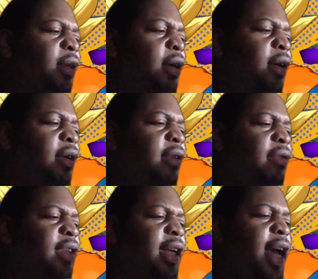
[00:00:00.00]

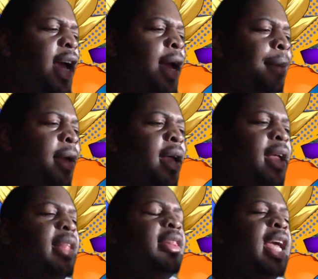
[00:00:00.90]
of the game,
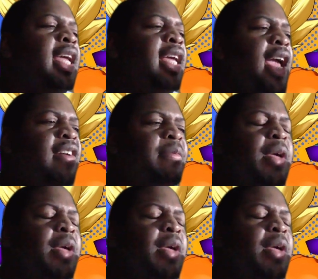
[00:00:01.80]
they gave